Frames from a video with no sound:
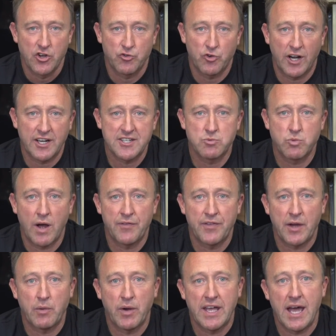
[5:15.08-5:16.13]
Riders
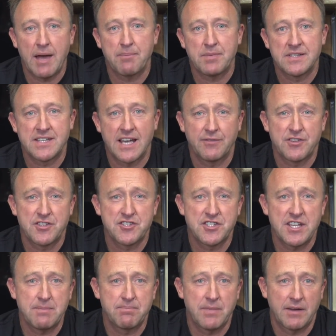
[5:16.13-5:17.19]
wound their way up and down the
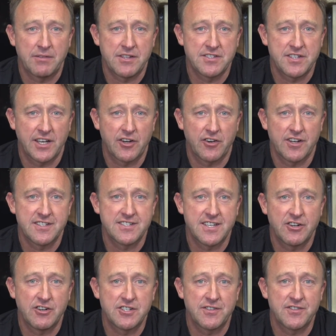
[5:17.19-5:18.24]
steep mountainside on a
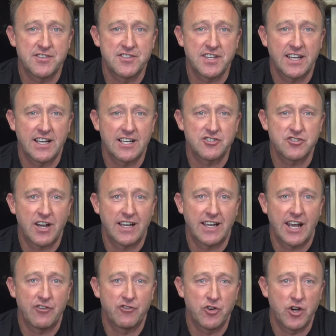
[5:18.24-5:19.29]
series of single
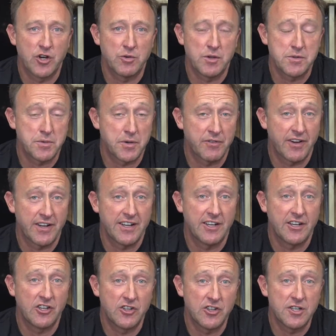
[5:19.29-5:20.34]
track and road which
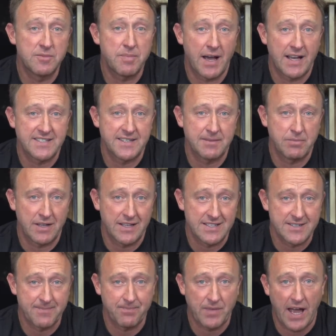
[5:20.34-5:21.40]
provided a good passing
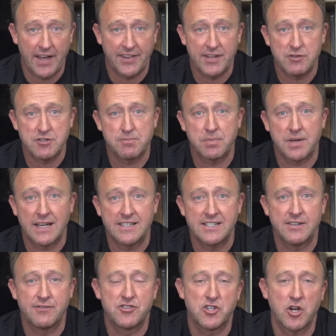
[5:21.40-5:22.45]
place, and there was
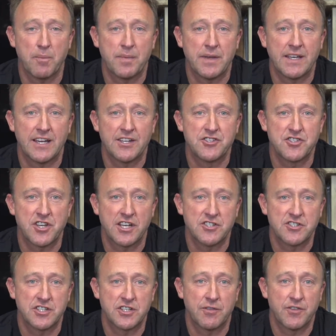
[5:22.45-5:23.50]
plenty of chopping and
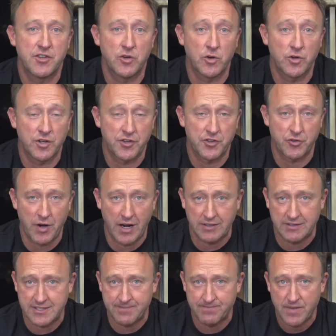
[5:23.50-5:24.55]
changing of the order
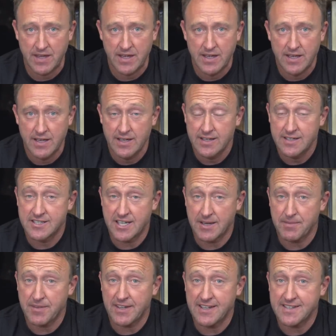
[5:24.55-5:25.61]
throughout.
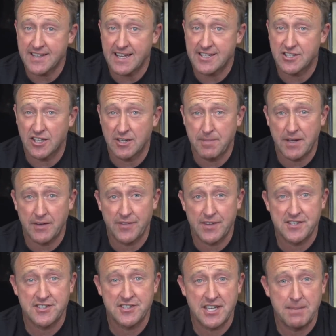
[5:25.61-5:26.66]
Some of the descents look a bit on
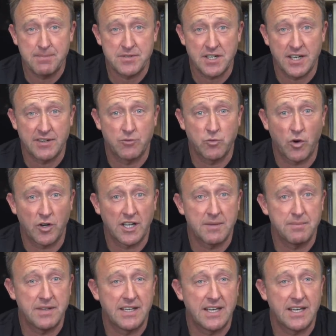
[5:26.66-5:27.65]
the steep side of what can be